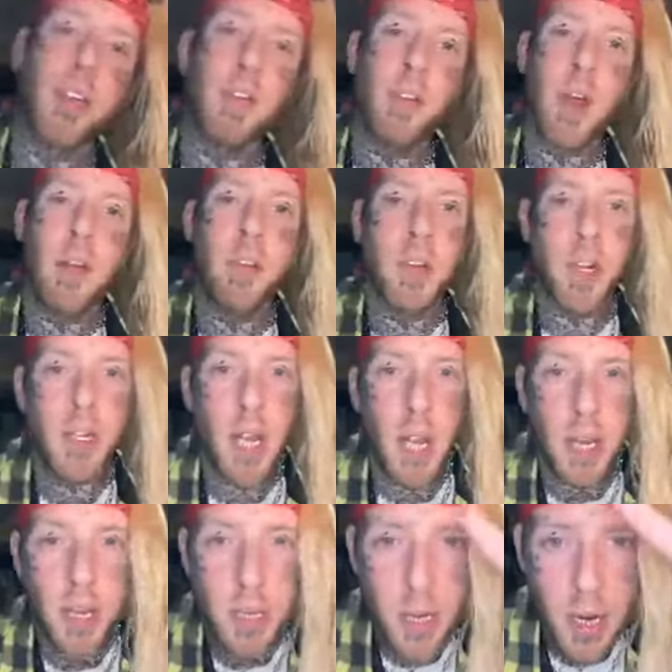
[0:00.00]
forever and a
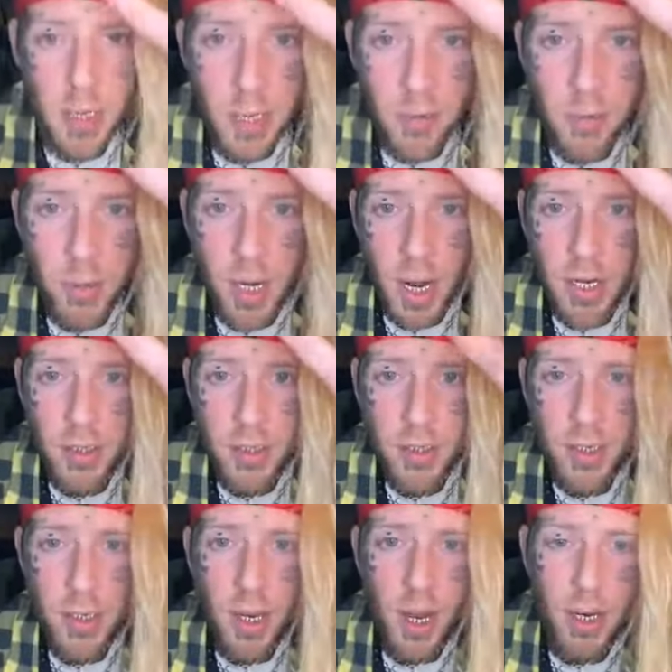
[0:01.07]
day. I love you guys.
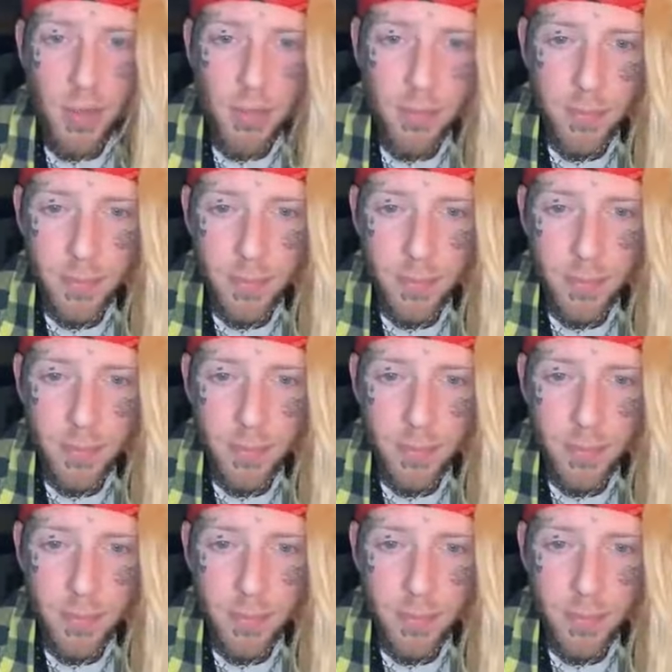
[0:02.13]
Good night.